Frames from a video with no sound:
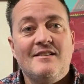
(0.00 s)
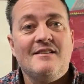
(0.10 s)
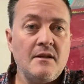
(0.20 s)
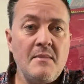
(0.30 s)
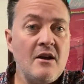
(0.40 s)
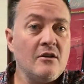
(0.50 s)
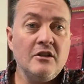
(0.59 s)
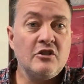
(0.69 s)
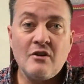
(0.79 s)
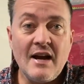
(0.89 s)
They may all
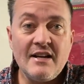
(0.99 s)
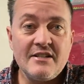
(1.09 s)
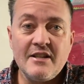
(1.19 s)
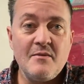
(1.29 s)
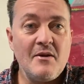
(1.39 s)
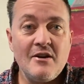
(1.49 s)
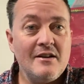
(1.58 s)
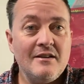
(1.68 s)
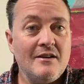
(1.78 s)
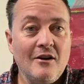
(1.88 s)
look trash and they may
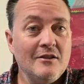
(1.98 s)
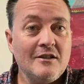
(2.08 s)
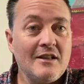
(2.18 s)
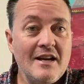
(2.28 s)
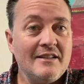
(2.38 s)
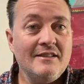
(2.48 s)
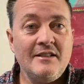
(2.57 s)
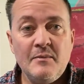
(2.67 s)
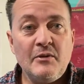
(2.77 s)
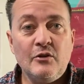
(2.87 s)
all look like the
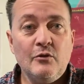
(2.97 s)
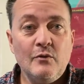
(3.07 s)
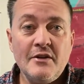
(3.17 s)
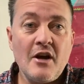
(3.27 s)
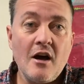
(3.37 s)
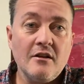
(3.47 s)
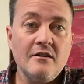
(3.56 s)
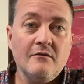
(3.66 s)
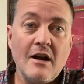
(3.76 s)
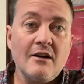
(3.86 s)
typical
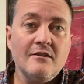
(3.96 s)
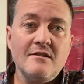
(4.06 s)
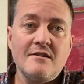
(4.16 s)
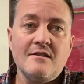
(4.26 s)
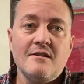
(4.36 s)
$1 records,